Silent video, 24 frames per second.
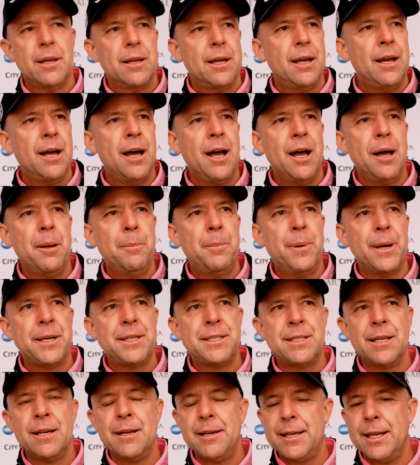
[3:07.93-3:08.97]

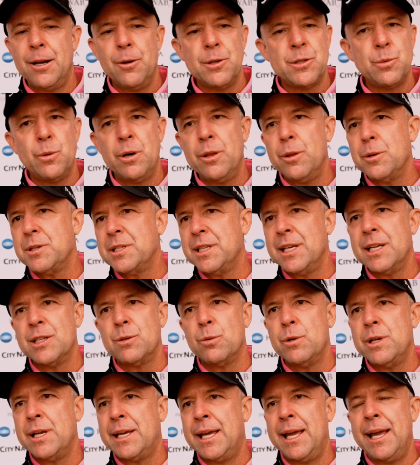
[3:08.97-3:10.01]
But it's one of those things
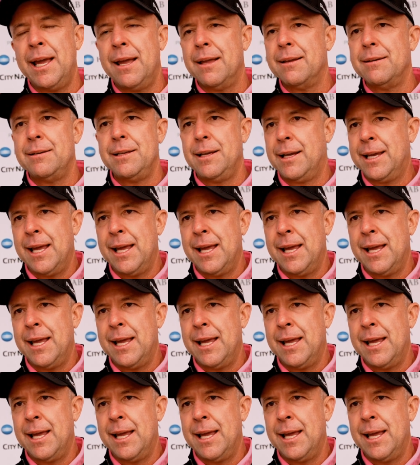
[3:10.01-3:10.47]
where you can't